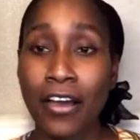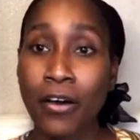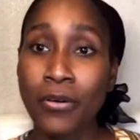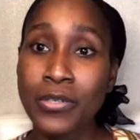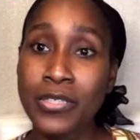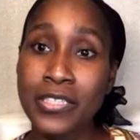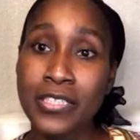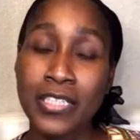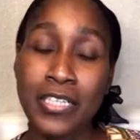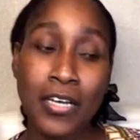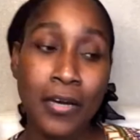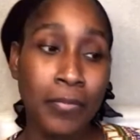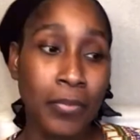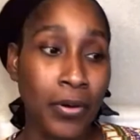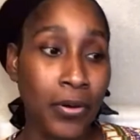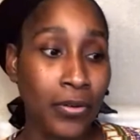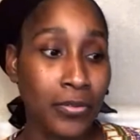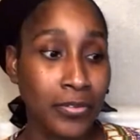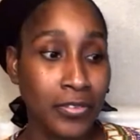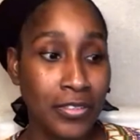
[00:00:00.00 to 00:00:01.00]
I always think
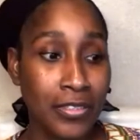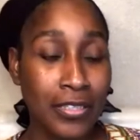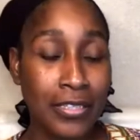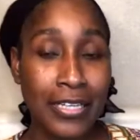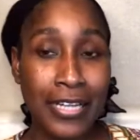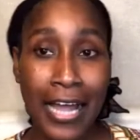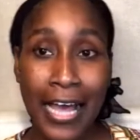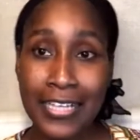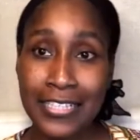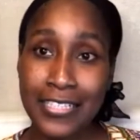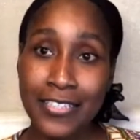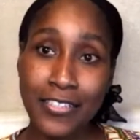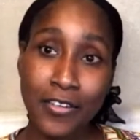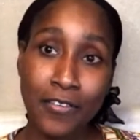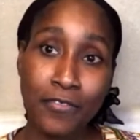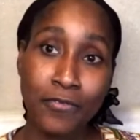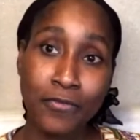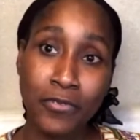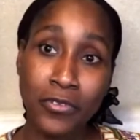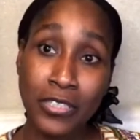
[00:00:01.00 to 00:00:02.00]
about the glass
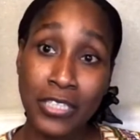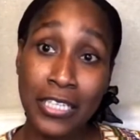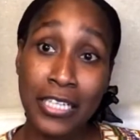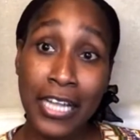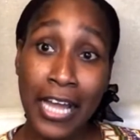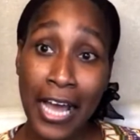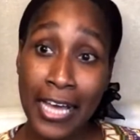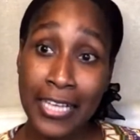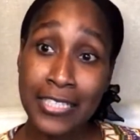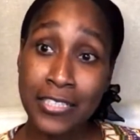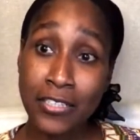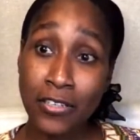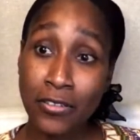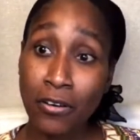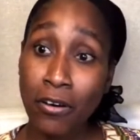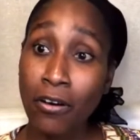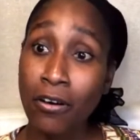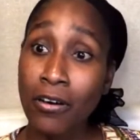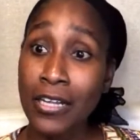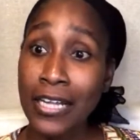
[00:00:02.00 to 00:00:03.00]

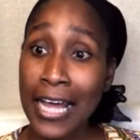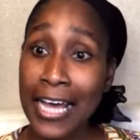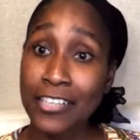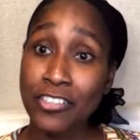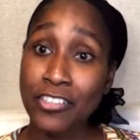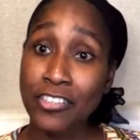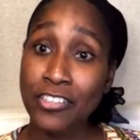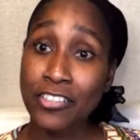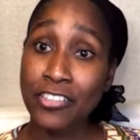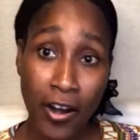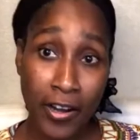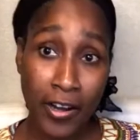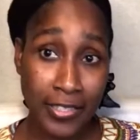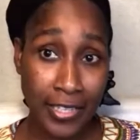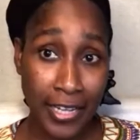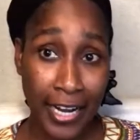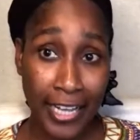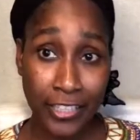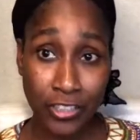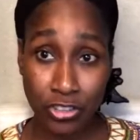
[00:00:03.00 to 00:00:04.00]
or glass
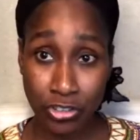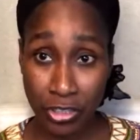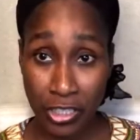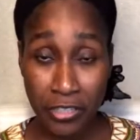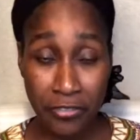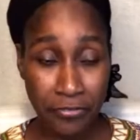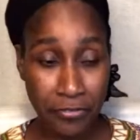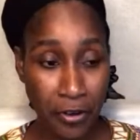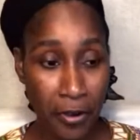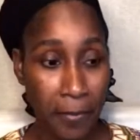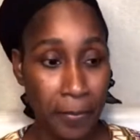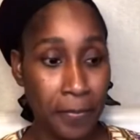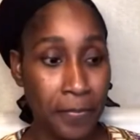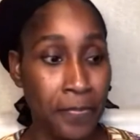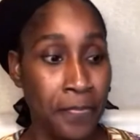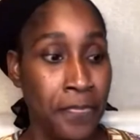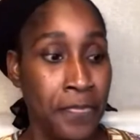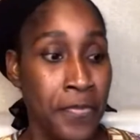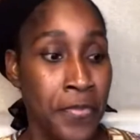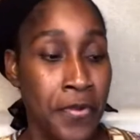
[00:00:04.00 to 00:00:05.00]
jars that I drink from,
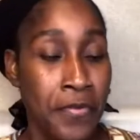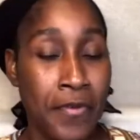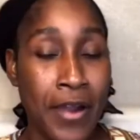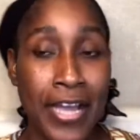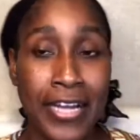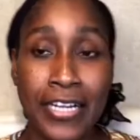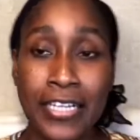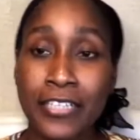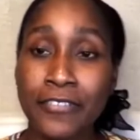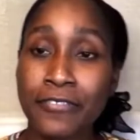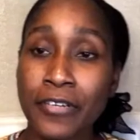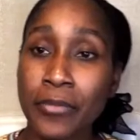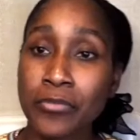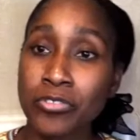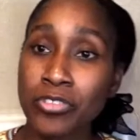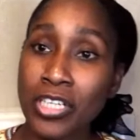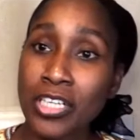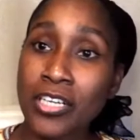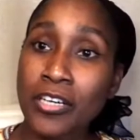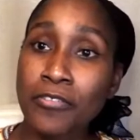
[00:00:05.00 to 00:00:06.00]
right? And if
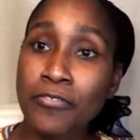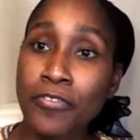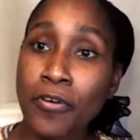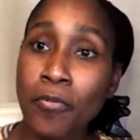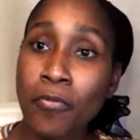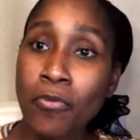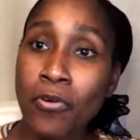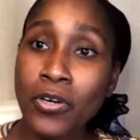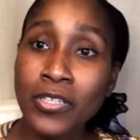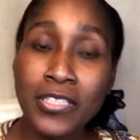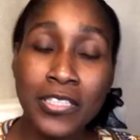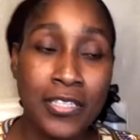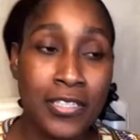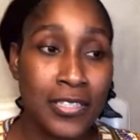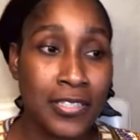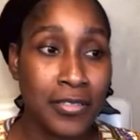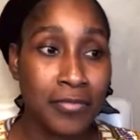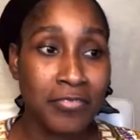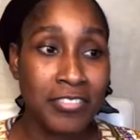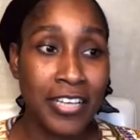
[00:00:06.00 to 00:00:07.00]
I'm drinking from
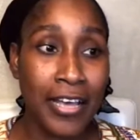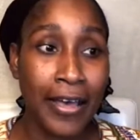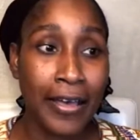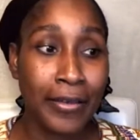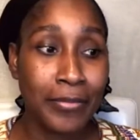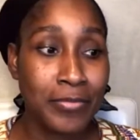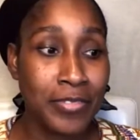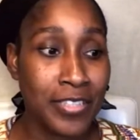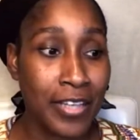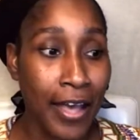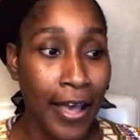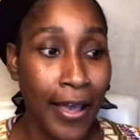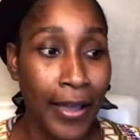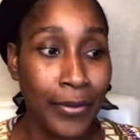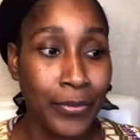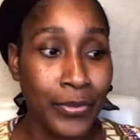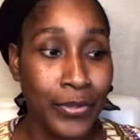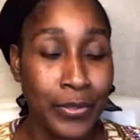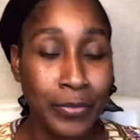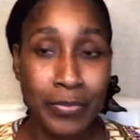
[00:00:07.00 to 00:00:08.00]
water, sometimes
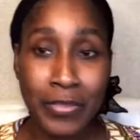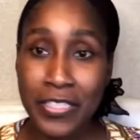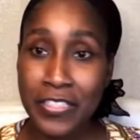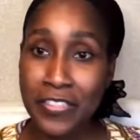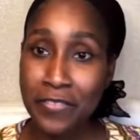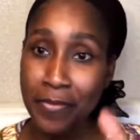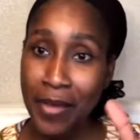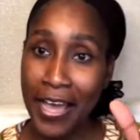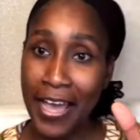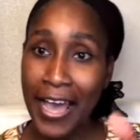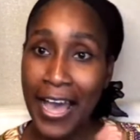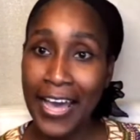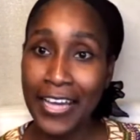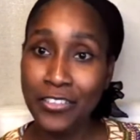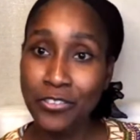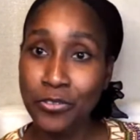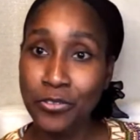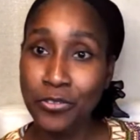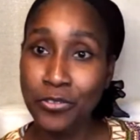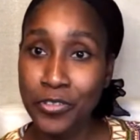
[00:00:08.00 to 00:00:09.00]
I will place my
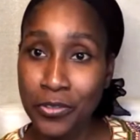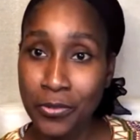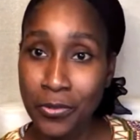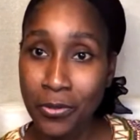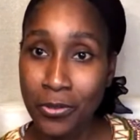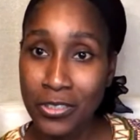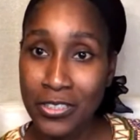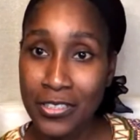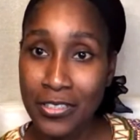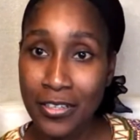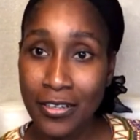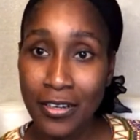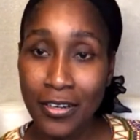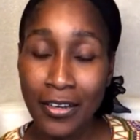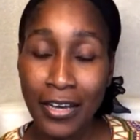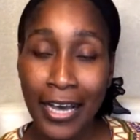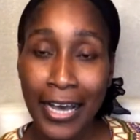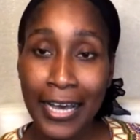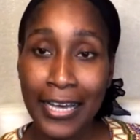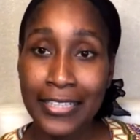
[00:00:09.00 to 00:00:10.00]
hand over the
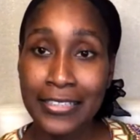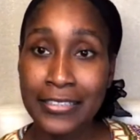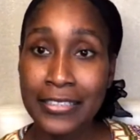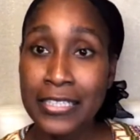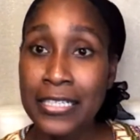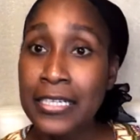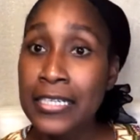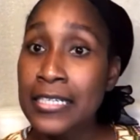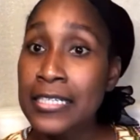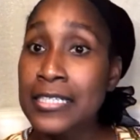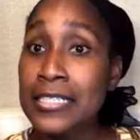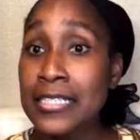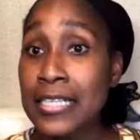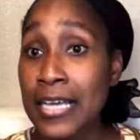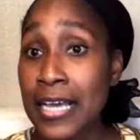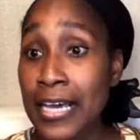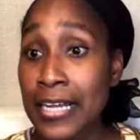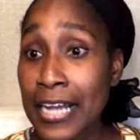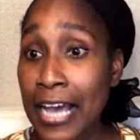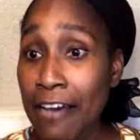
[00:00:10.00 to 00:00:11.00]
water and
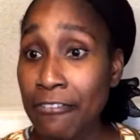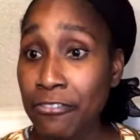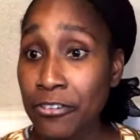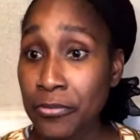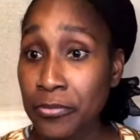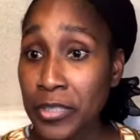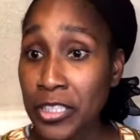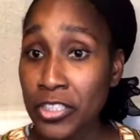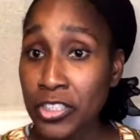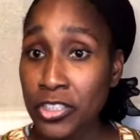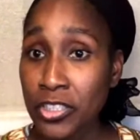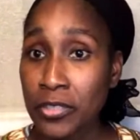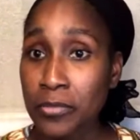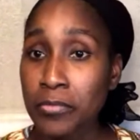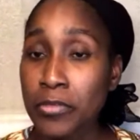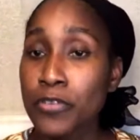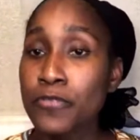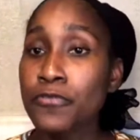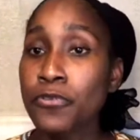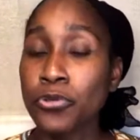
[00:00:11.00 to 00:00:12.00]
say an
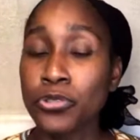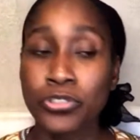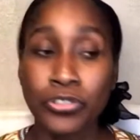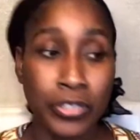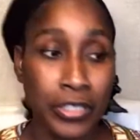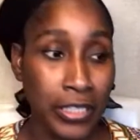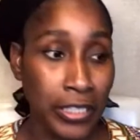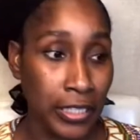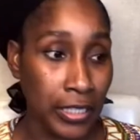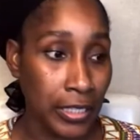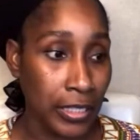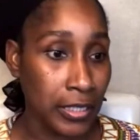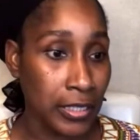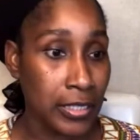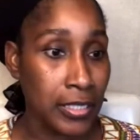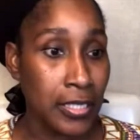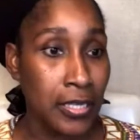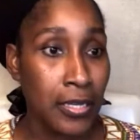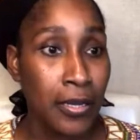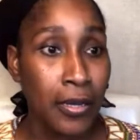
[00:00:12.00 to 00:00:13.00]
affirmation before drinking
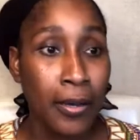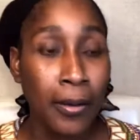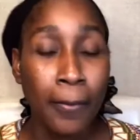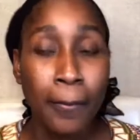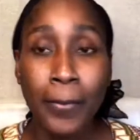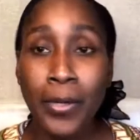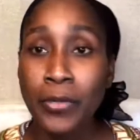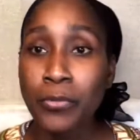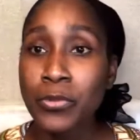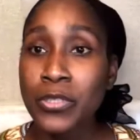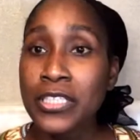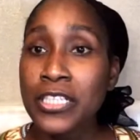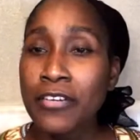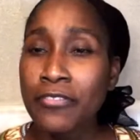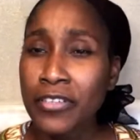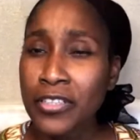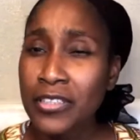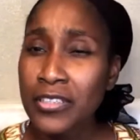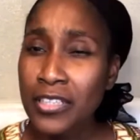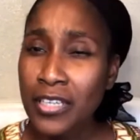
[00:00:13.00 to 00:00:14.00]
it. But we
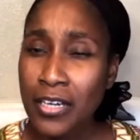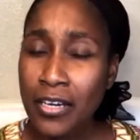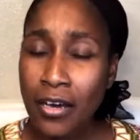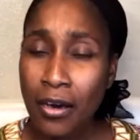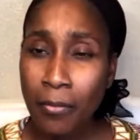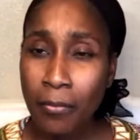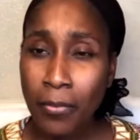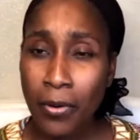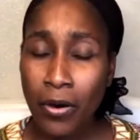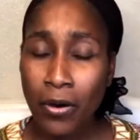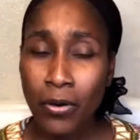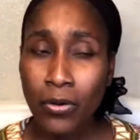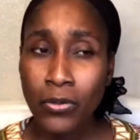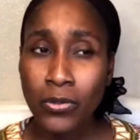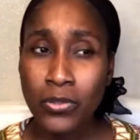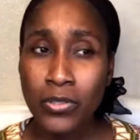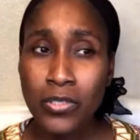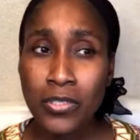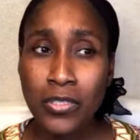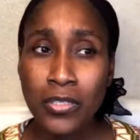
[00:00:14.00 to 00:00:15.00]
never think
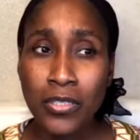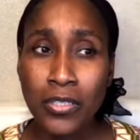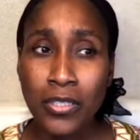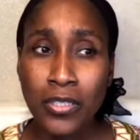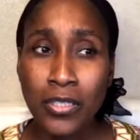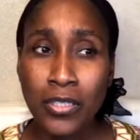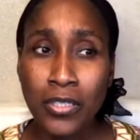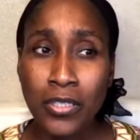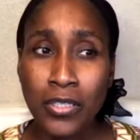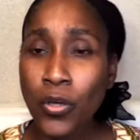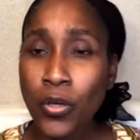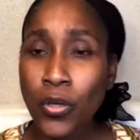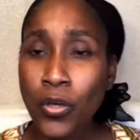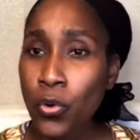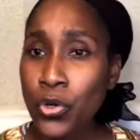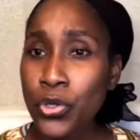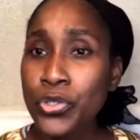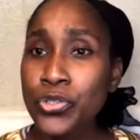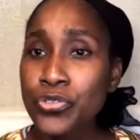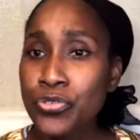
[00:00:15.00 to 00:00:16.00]
about the
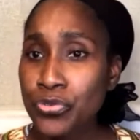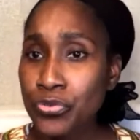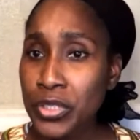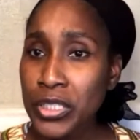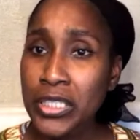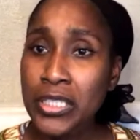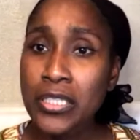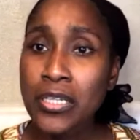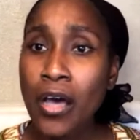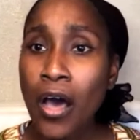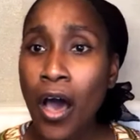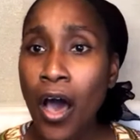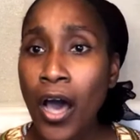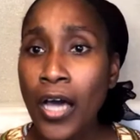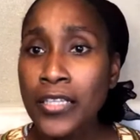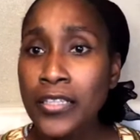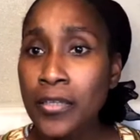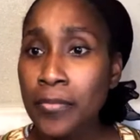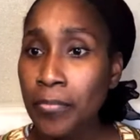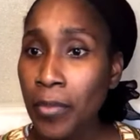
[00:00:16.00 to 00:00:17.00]
words written
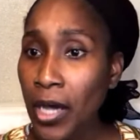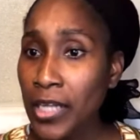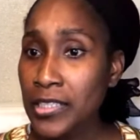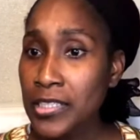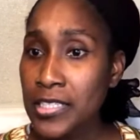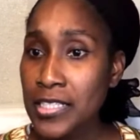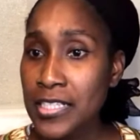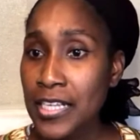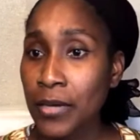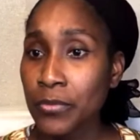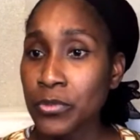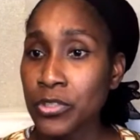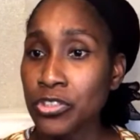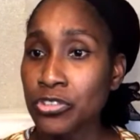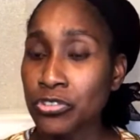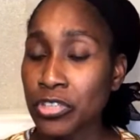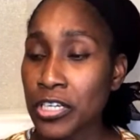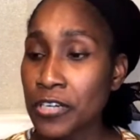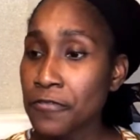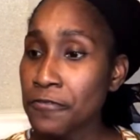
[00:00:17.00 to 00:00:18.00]
on the bottles that we
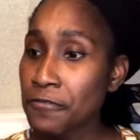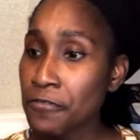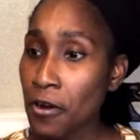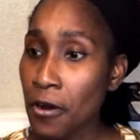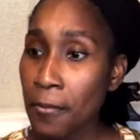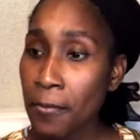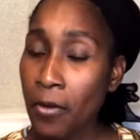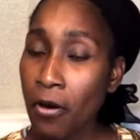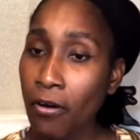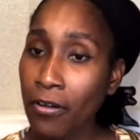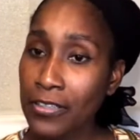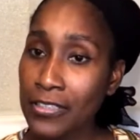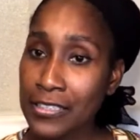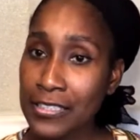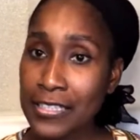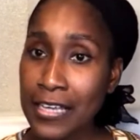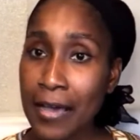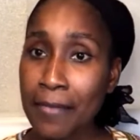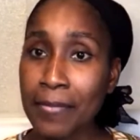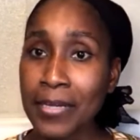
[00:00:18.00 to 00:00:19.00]
drink from all
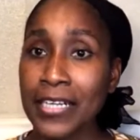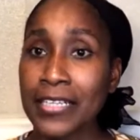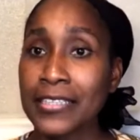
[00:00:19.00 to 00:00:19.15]
the time.